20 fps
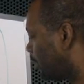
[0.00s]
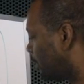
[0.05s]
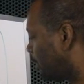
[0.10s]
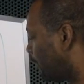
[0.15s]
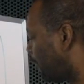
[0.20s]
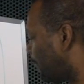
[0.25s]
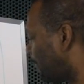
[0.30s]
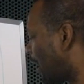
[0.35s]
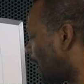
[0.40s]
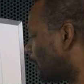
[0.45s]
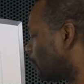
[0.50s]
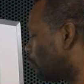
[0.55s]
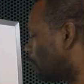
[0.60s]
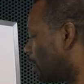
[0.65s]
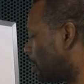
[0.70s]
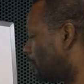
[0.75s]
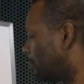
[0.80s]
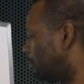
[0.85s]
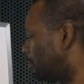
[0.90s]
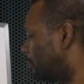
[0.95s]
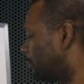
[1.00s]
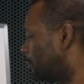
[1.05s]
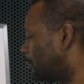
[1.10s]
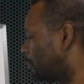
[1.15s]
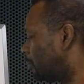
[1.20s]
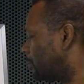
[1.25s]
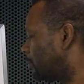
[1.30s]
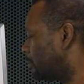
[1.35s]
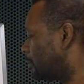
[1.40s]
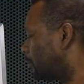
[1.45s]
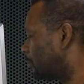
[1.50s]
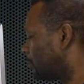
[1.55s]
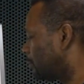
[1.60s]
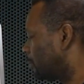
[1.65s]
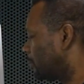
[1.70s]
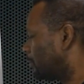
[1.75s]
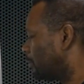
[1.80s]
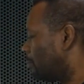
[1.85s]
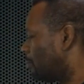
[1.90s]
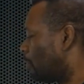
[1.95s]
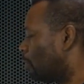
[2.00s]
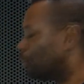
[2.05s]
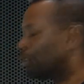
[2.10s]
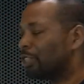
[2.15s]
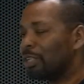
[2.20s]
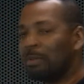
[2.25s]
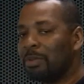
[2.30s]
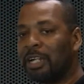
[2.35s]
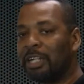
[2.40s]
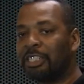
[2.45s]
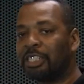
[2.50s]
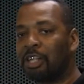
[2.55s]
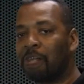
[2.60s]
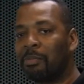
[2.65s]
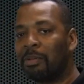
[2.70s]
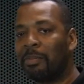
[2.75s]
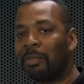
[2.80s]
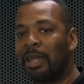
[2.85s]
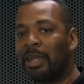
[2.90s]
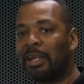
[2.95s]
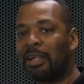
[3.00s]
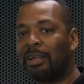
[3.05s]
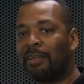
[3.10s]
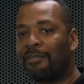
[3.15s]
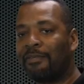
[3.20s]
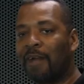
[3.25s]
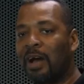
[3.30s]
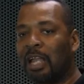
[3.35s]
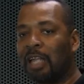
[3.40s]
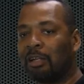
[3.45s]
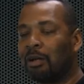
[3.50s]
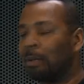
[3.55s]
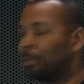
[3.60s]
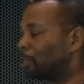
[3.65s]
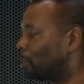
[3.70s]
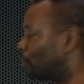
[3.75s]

The follow-up. Most of your money is going to be made in the follow-up,